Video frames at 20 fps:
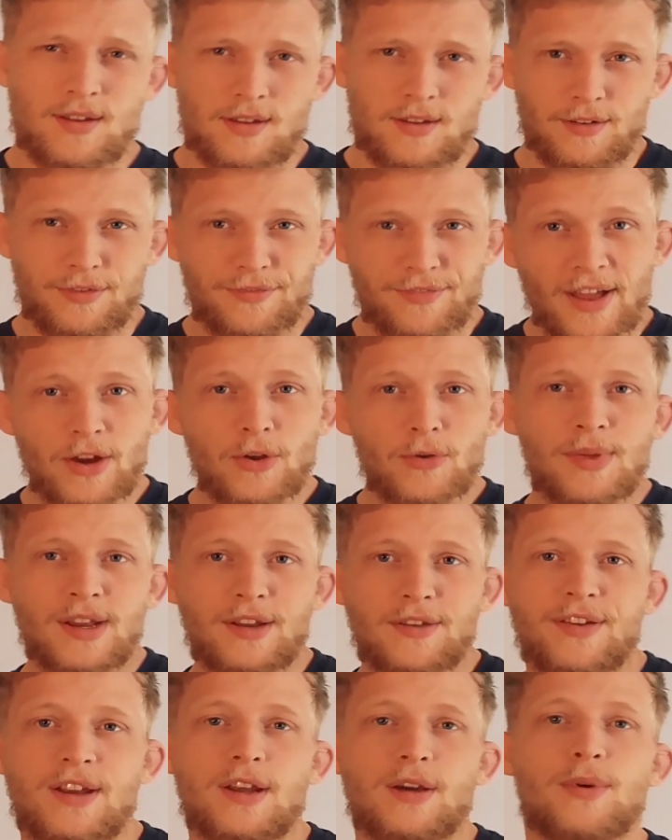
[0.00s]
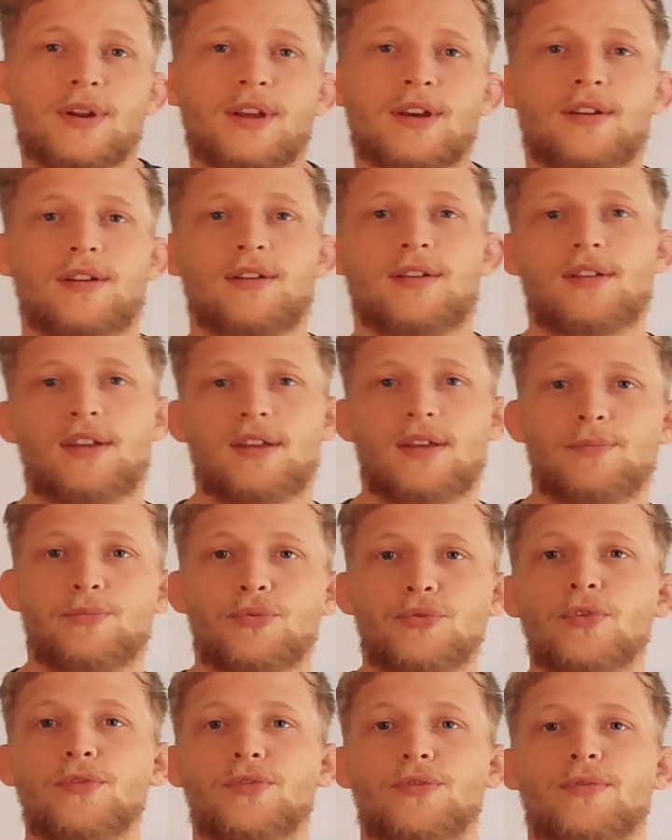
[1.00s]
The final benefit I want to
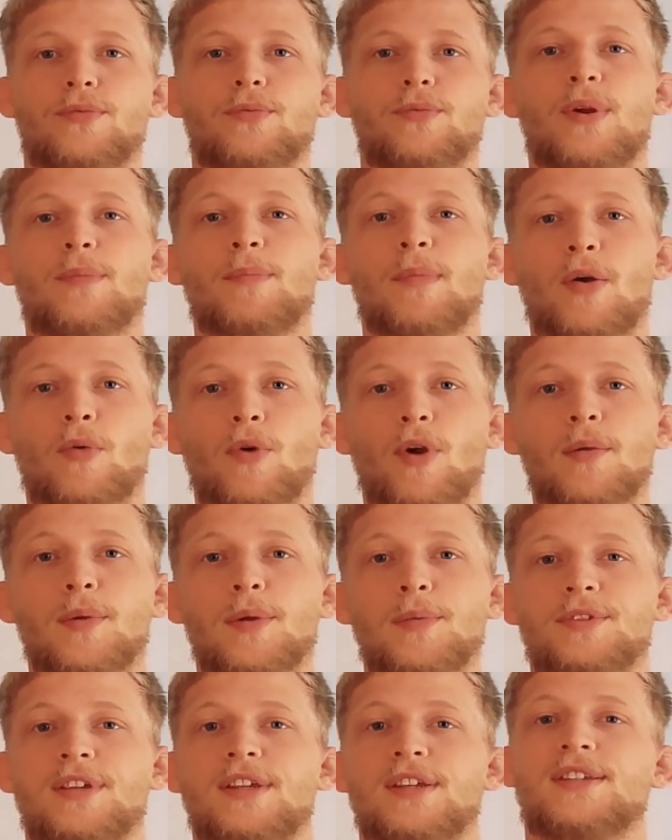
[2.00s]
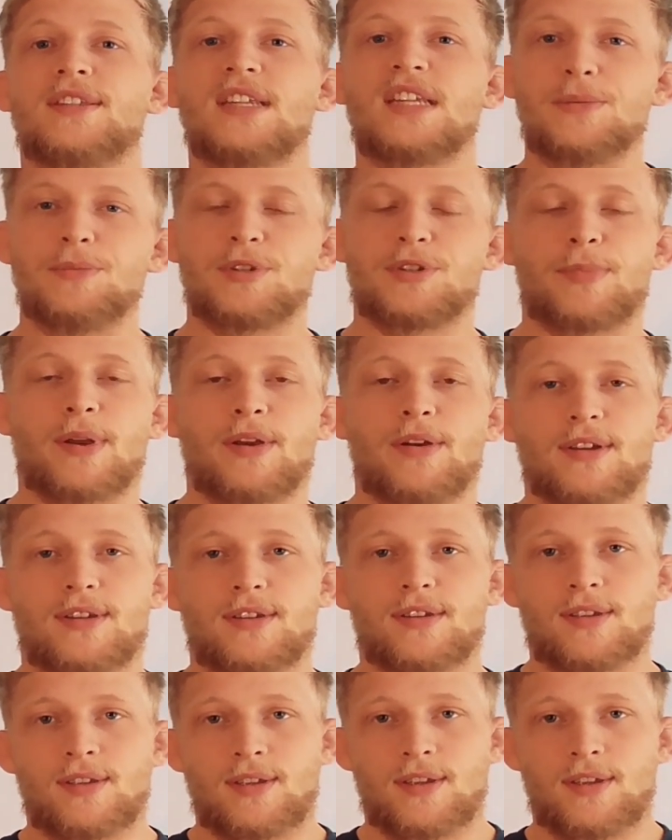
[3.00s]
improve with my warm-ups is team spirit.